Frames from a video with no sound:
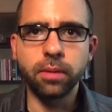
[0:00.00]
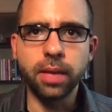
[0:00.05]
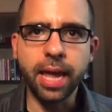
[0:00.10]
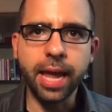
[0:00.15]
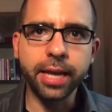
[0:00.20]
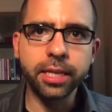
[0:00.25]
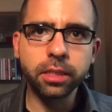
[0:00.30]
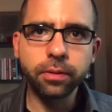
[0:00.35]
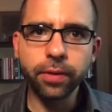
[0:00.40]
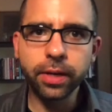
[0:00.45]

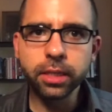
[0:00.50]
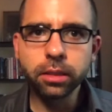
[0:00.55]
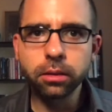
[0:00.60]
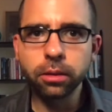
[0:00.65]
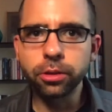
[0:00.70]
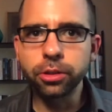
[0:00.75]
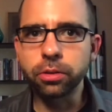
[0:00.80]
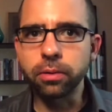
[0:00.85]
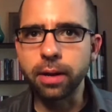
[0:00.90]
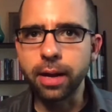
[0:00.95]
As Victor
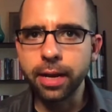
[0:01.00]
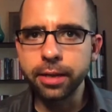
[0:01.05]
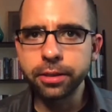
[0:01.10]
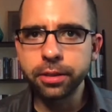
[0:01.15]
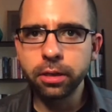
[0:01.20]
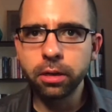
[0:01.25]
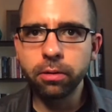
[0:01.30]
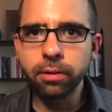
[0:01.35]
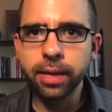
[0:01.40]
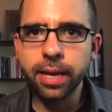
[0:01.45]
tries to
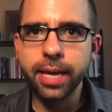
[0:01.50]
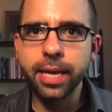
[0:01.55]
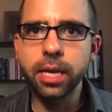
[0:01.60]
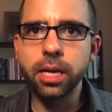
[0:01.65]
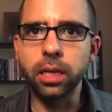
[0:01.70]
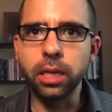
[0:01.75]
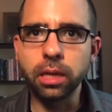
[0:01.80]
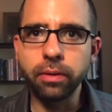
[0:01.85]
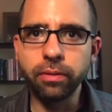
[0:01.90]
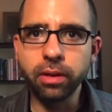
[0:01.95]
create a
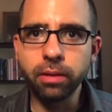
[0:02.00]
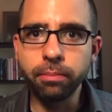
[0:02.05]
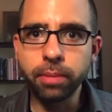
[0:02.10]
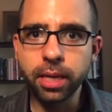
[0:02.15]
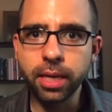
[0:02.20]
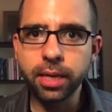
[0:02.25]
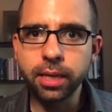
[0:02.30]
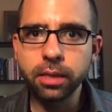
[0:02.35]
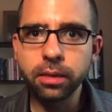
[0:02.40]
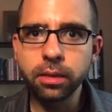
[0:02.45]
living
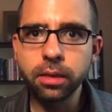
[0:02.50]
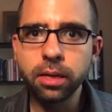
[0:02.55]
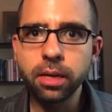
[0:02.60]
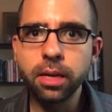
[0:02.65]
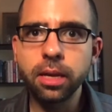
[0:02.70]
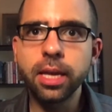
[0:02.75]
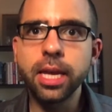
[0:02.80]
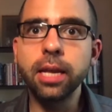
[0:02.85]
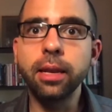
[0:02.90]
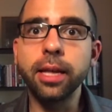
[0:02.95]
being,
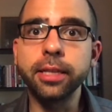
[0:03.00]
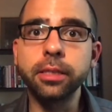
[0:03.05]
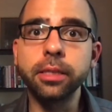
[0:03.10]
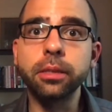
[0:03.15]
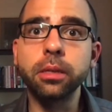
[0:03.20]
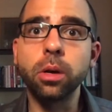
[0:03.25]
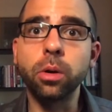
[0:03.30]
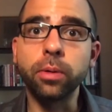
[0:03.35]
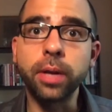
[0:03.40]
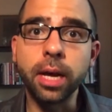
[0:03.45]
he lets his
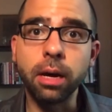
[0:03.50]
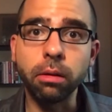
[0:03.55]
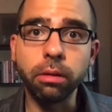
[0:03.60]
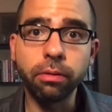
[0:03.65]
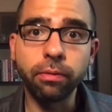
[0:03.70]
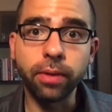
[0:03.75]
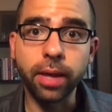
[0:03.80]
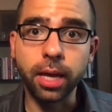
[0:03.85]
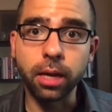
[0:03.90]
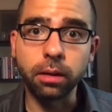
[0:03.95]
own health
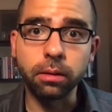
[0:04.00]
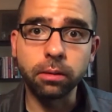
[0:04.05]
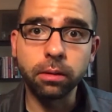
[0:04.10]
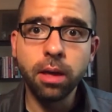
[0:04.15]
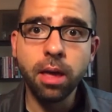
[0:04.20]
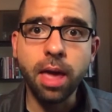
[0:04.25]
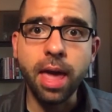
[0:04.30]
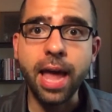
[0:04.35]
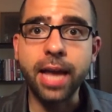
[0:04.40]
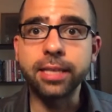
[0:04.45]
fail.
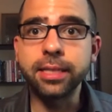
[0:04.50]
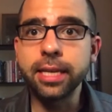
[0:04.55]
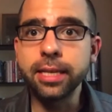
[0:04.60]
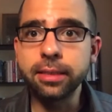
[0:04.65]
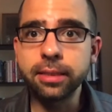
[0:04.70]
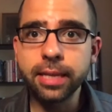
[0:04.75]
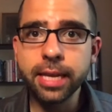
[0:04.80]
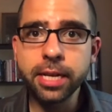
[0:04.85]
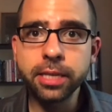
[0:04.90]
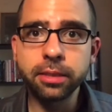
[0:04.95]
As he
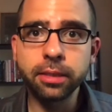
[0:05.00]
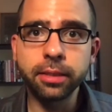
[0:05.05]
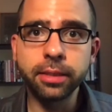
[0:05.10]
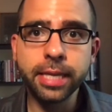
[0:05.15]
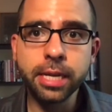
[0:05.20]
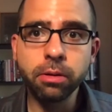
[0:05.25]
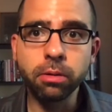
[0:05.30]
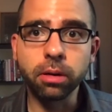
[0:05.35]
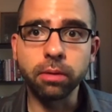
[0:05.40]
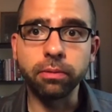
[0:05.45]
seeks the
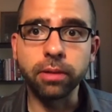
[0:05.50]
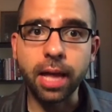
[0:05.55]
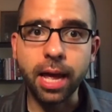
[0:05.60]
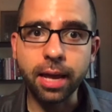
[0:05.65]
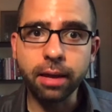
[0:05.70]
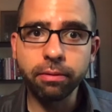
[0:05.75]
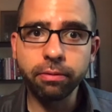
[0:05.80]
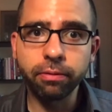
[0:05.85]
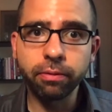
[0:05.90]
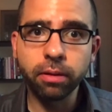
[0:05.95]
secret of
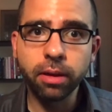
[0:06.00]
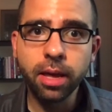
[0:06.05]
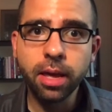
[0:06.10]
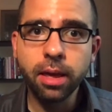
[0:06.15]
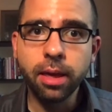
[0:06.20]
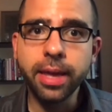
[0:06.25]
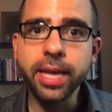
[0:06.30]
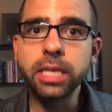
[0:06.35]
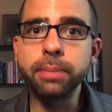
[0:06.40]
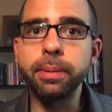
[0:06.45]
life,
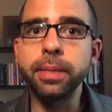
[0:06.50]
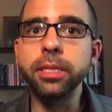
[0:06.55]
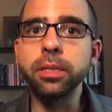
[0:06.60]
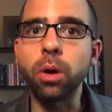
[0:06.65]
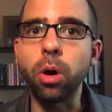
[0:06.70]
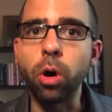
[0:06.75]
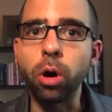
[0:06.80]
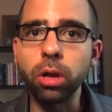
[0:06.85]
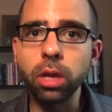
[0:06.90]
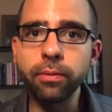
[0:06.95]
he spends
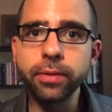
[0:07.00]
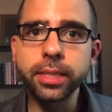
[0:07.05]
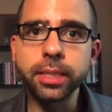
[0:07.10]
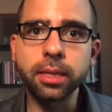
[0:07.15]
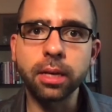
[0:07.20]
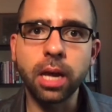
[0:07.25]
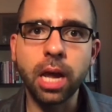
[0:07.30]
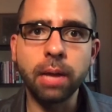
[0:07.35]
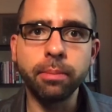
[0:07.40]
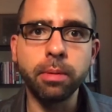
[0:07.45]
all of his
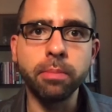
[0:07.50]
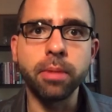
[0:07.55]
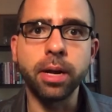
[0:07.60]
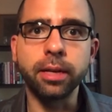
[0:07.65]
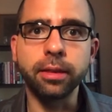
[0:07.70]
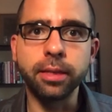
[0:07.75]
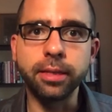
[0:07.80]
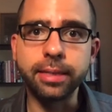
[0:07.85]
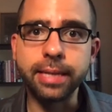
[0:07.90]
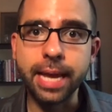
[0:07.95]
time among
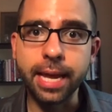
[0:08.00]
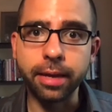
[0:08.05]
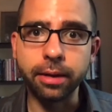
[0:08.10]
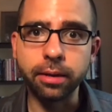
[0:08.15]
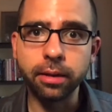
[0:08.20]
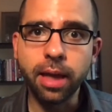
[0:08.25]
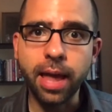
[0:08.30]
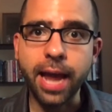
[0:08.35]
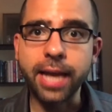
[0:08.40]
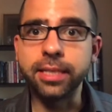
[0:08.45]
the dead.
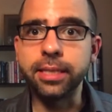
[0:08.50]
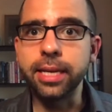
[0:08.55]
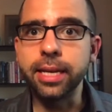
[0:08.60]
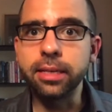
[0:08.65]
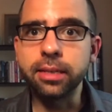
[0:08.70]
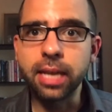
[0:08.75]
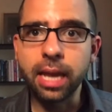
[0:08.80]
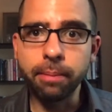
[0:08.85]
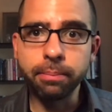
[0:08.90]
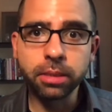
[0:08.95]
As he
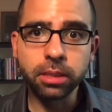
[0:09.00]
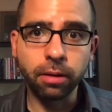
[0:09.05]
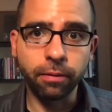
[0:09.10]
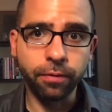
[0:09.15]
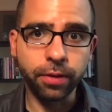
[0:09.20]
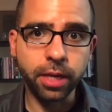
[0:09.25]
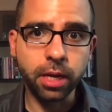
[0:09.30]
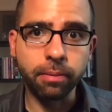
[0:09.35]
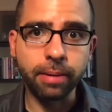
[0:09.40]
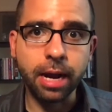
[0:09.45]
attempts to
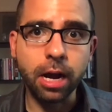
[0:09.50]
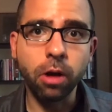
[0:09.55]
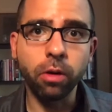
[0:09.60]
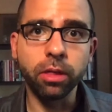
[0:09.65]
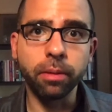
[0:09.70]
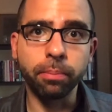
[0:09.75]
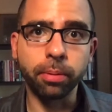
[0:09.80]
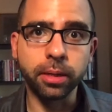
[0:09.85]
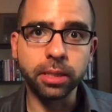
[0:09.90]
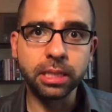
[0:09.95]
figure out the
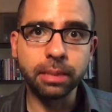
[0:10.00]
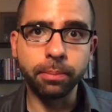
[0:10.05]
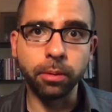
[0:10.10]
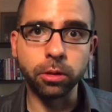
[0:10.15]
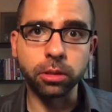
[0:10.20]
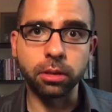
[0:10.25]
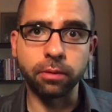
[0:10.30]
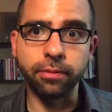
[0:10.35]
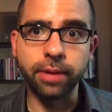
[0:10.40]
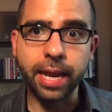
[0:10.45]
principles
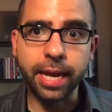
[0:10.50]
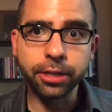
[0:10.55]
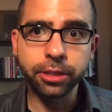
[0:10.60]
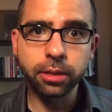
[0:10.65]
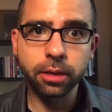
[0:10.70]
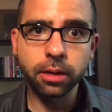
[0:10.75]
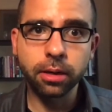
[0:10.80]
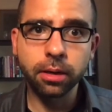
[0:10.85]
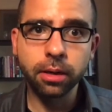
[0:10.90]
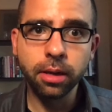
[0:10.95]
of
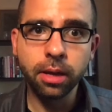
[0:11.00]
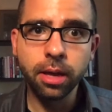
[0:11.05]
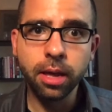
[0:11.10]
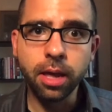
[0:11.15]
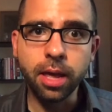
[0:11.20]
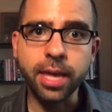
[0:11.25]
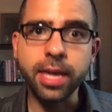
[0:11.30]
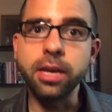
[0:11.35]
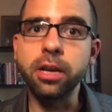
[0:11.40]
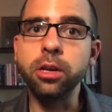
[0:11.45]
nature,
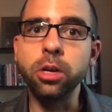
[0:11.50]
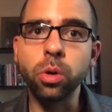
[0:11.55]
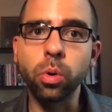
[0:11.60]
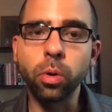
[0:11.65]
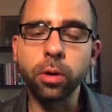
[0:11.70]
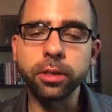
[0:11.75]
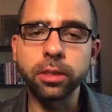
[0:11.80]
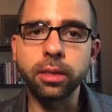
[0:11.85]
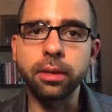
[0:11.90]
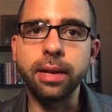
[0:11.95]
he
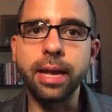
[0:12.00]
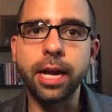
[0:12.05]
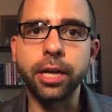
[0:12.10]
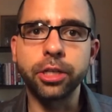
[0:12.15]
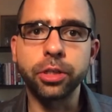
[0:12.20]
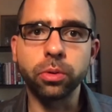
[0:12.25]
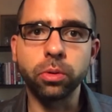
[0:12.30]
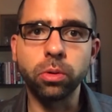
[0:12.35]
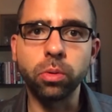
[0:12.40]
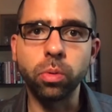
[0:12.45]
ignores the
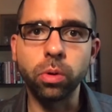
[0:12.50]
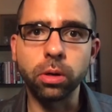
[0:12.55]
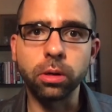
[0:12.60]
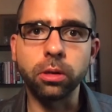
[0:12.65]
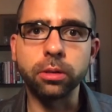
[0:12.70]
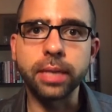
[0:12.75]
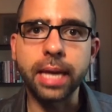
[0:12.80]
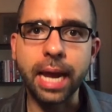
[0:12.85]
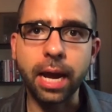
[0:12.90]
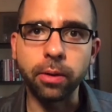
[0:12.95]
natural
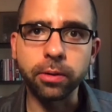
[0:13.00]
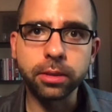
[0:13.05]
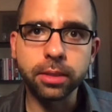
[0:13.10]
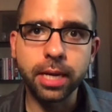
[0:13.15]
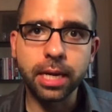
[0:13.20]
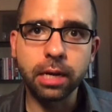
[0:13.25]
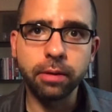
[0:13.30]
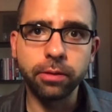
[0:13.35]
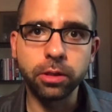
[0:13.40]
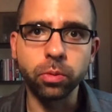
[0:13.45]
world
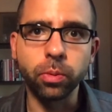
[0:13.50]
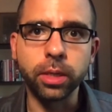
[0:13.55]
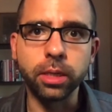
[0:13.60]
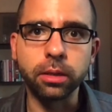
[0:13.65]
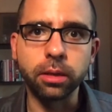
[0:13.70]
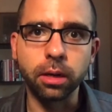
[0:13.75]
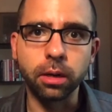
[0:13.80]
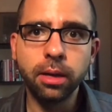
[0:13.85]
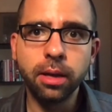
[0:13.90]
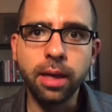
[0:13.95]
outside of his
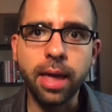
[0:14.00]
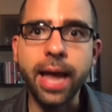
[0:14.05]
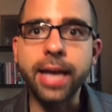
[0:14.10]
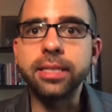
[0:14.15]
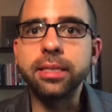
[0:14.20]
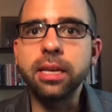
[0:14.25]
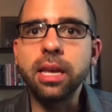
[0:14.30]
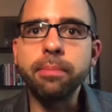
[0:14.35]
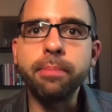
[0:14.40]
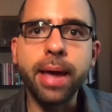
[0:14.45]
window. As
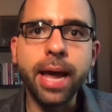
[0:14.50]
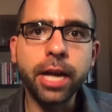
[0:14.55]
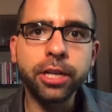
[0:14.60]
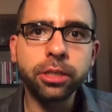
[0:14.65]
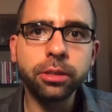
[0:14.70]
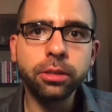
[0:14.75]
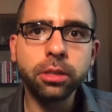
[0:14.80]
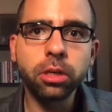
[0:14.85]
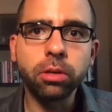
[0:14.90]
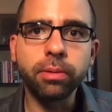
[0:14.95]
he
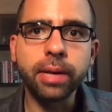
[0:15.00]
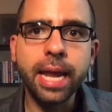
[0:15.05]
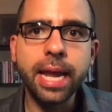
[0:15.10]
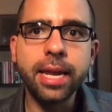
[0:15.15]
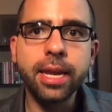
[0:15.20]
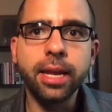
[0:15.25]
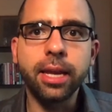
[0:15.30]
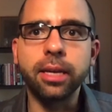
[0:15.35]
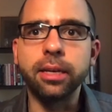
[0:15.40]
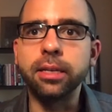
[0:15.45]
imagines
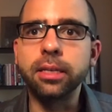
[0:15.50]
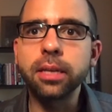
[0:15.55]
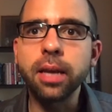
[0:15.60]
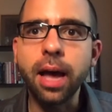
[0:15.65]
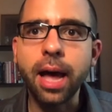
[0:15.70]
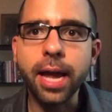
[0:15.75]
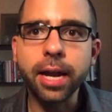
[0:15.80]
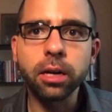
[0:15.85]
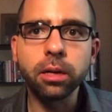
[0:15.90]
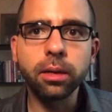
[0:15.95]
creating an
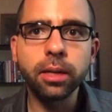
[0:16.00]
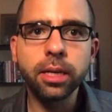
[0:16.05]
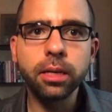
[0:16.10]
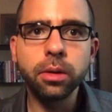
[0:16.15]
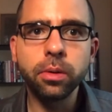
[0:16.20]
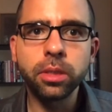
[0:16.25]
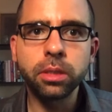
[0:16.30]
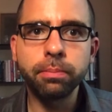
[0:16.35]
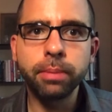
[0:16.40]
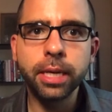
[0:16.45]
entirely new
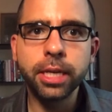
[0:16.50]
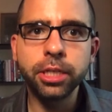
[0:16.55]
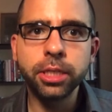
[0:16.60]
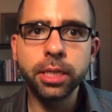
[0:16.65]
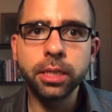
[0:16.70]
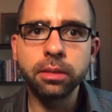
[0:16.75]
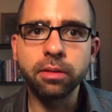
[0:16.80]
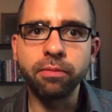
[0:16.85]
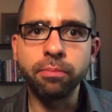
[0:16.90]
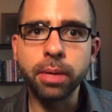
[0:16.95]

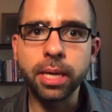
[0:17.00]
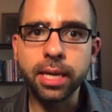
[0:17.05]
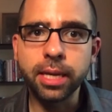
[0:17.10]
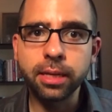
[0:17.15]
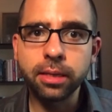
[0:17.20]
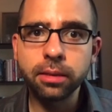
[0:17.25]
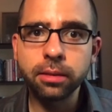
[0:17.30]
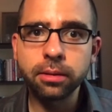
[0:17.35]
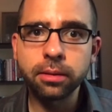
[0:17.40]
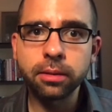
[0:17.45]
species of
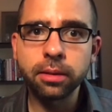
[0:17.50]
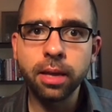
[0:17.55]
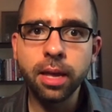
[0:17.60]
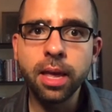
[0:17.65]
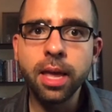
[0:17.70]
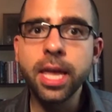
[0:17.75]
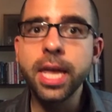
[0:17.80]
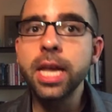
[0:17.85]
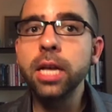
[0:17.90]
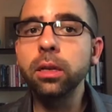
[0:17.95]
beings,
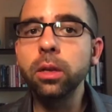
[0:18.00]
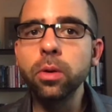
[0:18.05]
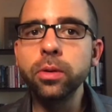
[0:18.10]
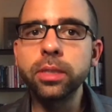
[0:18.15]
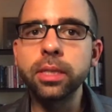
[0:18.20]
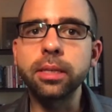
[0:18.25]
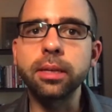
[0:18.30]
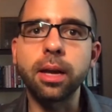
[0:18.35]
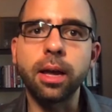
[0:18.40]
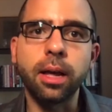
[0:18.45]
he
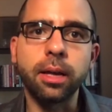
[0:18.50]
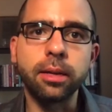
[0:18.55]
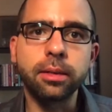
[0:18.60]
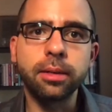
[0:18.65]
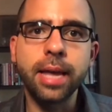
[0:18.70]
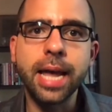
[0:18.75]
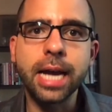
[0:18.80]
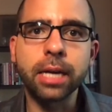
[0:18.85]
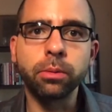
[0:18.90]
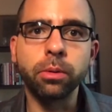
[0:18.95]
loses
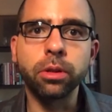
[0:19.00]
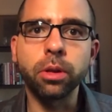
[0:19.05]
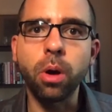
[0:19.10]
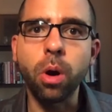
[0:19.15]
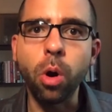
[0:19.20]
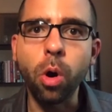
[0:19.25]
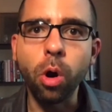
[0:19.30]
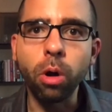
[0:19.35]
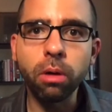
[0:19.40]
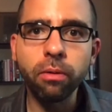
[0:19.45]
contact with
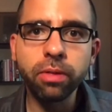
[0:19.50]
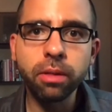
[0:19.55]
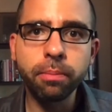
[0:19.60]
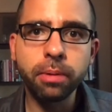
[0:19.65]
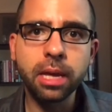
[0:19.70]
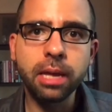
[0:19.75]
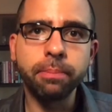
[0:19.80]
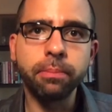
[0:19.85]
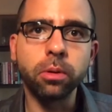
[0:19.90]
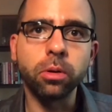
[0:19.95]
all of the
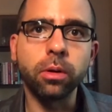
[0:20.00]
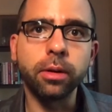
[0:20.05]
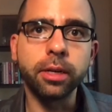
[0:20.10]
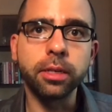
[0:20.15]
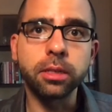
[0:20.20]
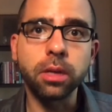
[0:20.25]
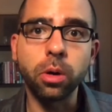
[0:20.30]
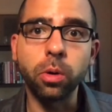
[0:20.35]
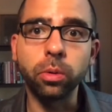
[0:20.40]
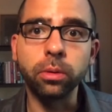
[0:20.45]
people in his
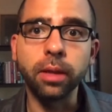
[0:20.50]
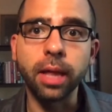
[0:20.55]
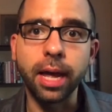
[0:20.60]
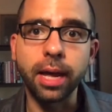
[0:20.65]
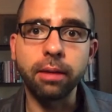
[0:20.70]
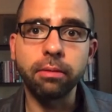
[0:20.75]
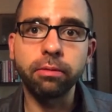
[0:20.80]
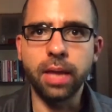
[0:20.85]
own life.